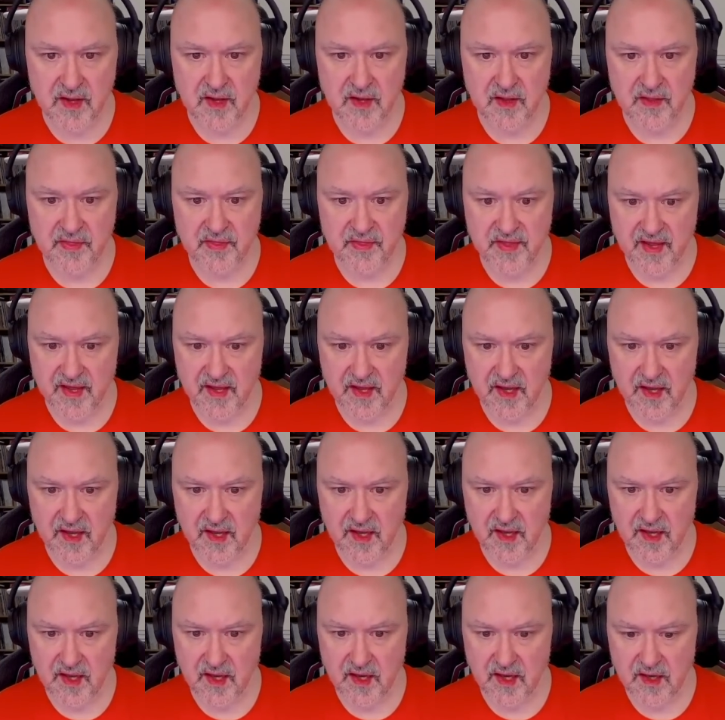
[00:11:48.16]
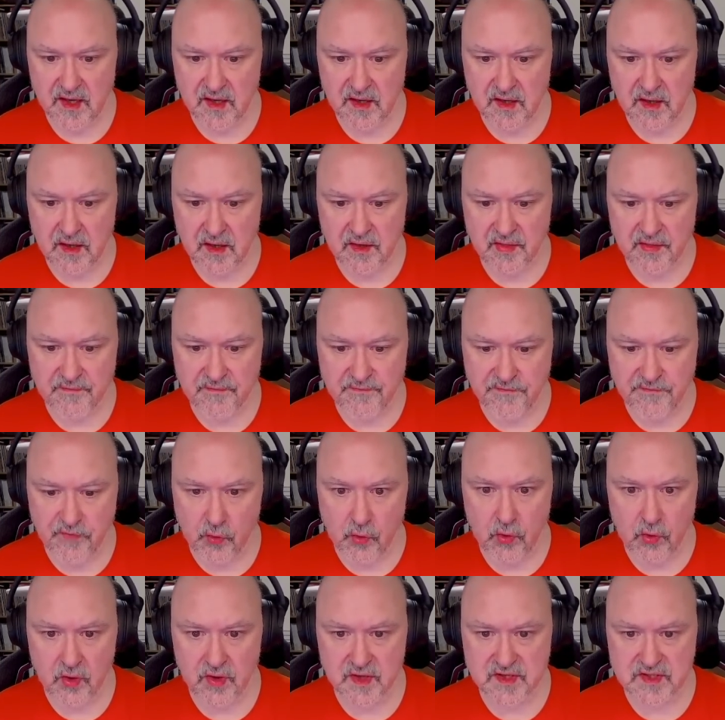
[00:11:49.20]
Then the
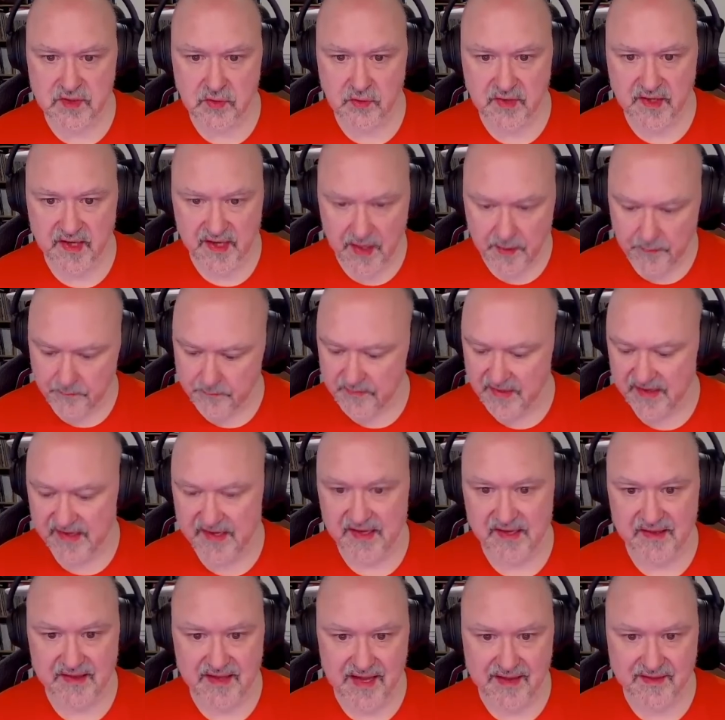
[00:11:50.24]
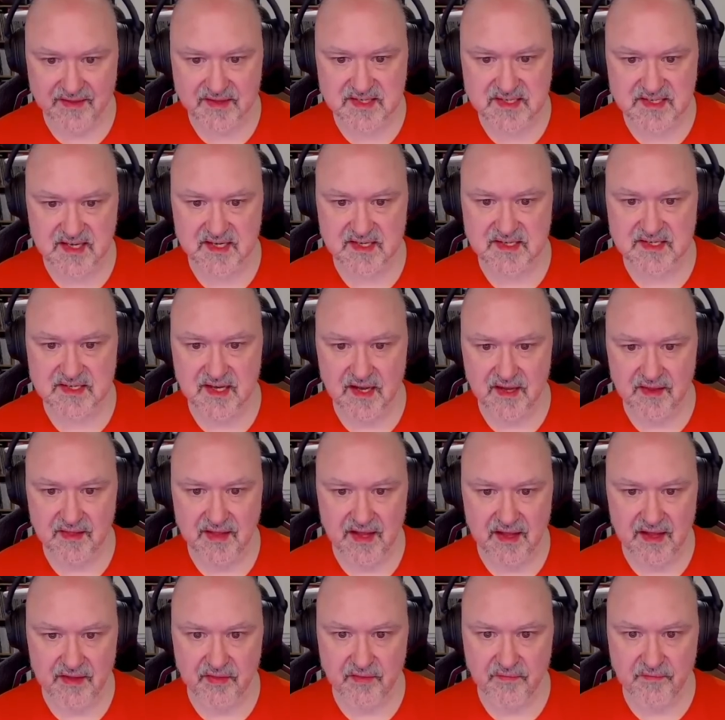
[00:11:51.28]
four is looking up, making that the six and
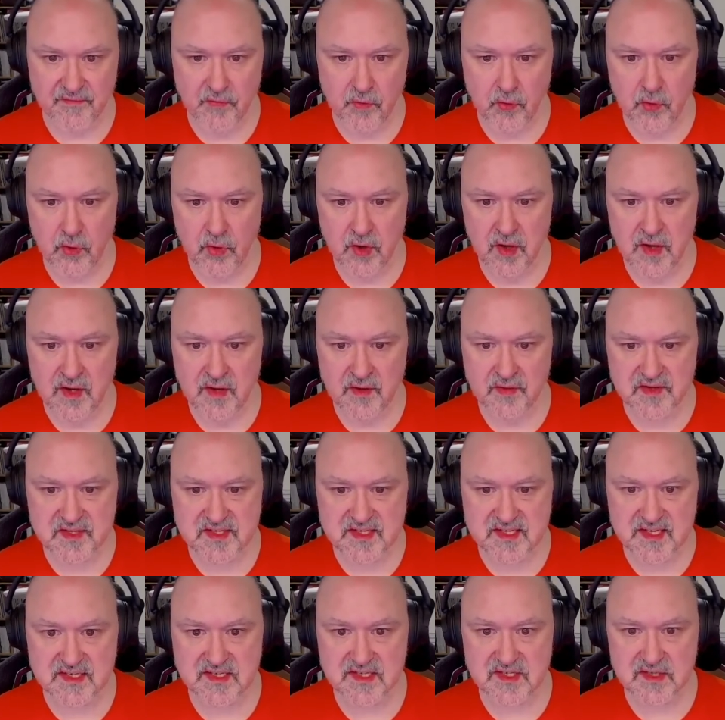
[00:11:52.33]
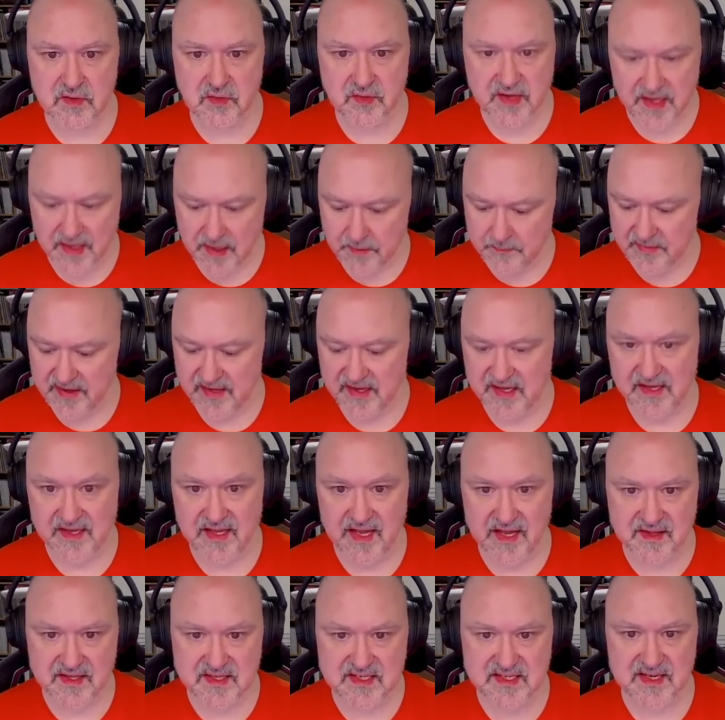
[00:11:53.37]
that the four. The six is looking up, making
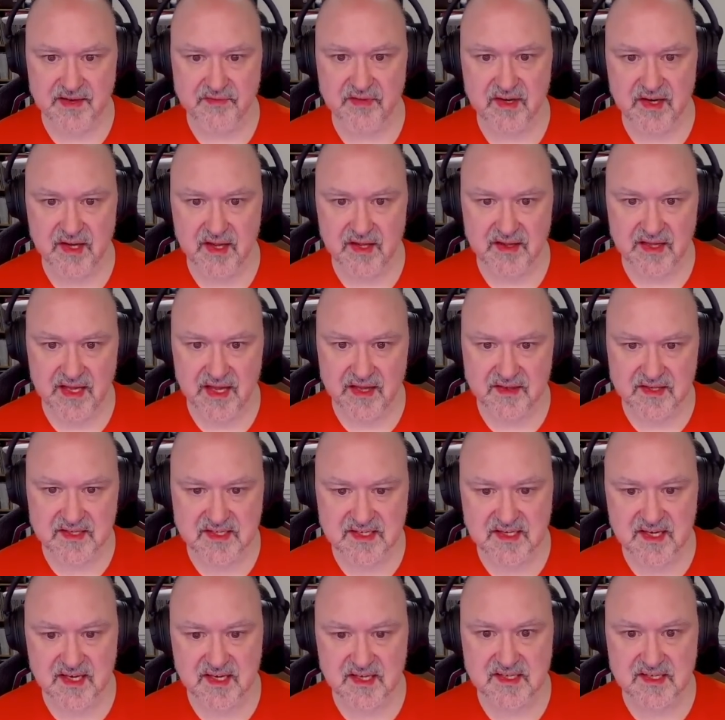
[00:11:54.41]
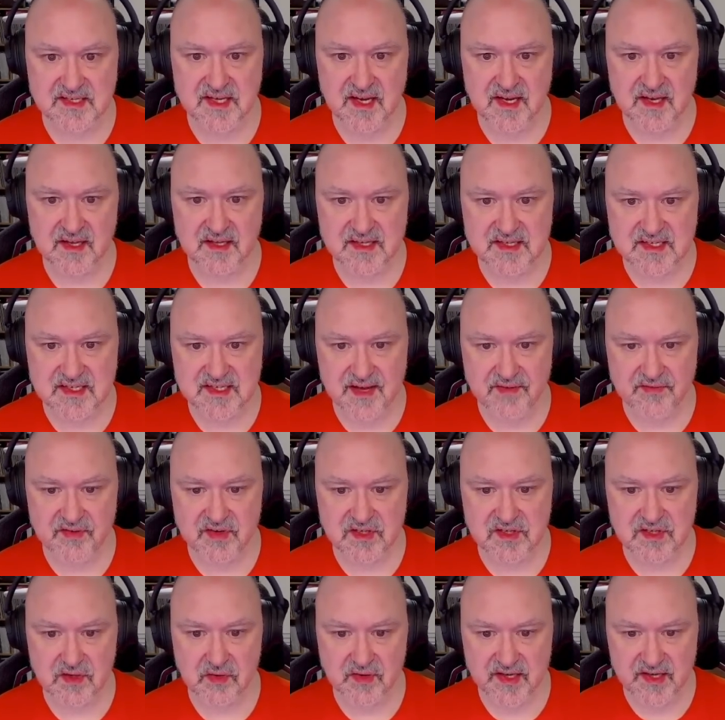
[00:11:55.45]
that the seven and that the six. The seven
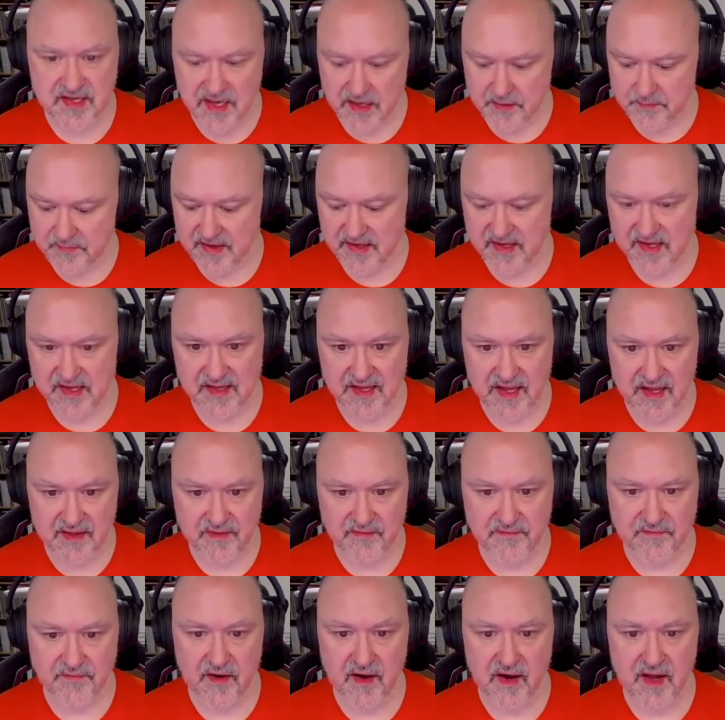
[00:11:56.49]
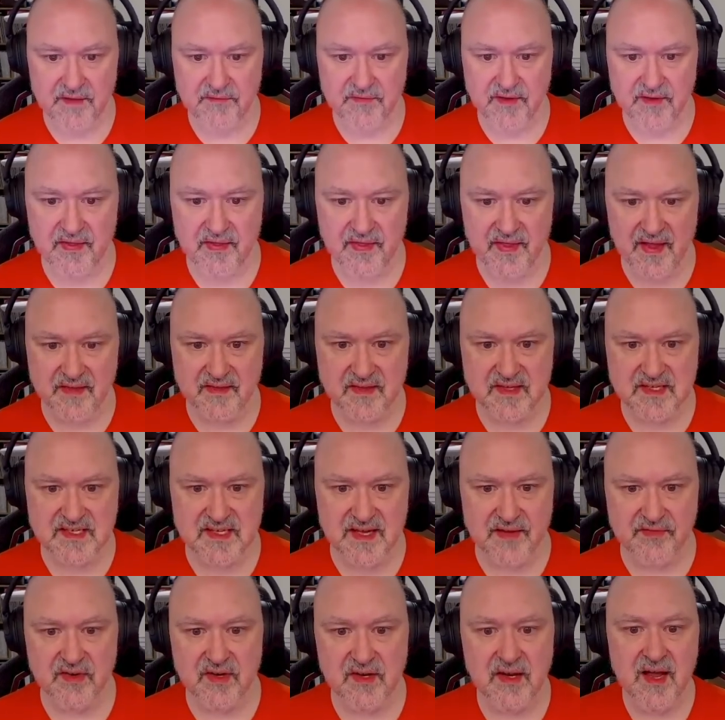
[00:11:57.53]
is looking down, making that the five that the
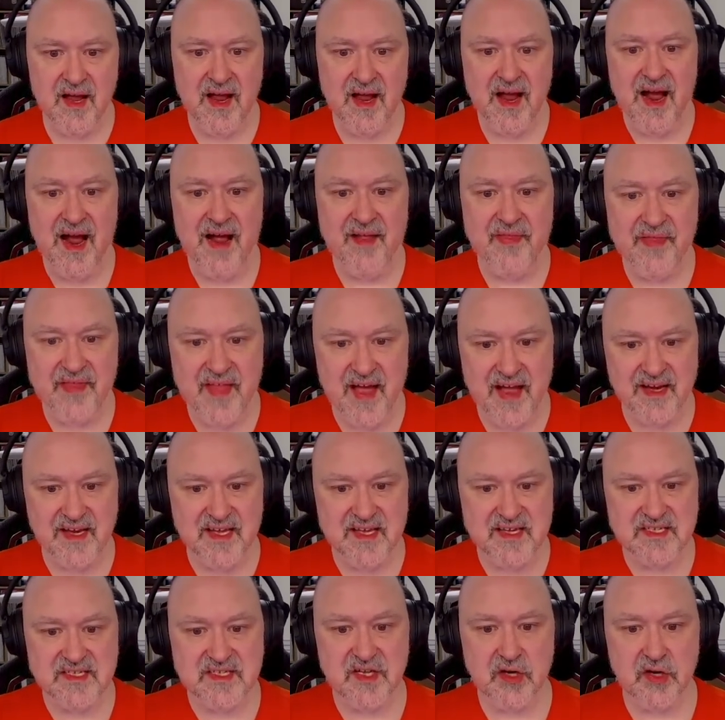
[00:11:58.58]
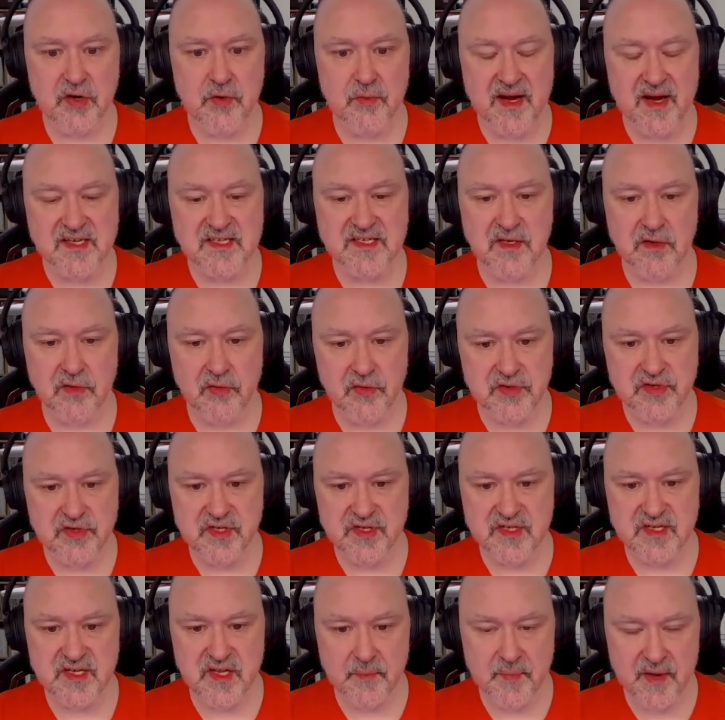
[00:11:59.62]
seven. And that is the correct
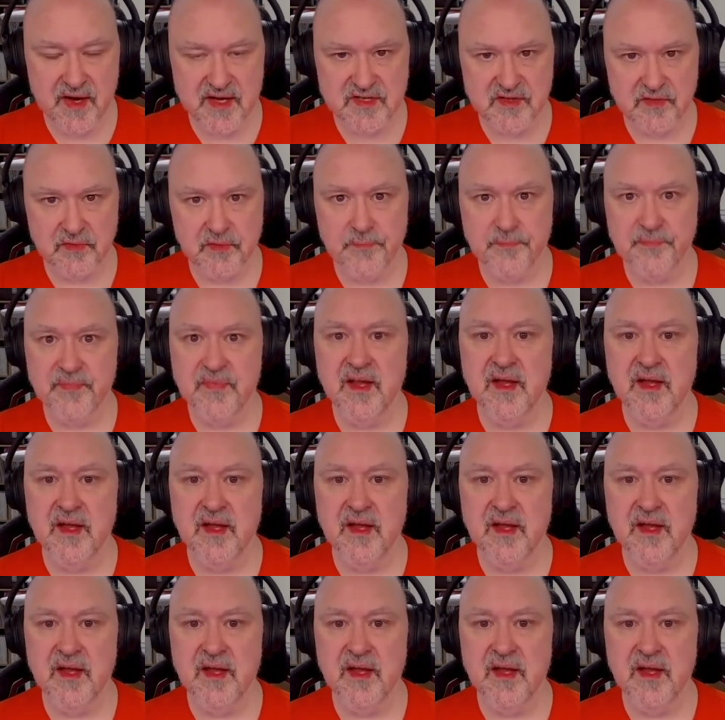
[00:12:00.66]
solution to the puzzle.